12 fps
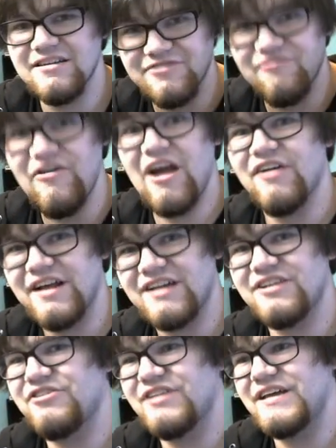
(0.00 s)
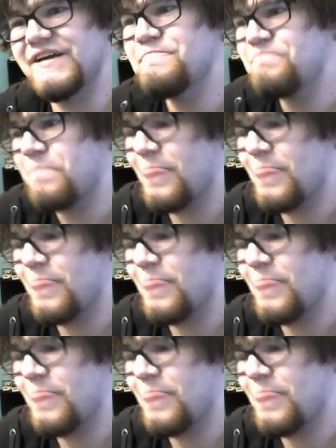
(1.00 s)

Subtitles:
is very clearly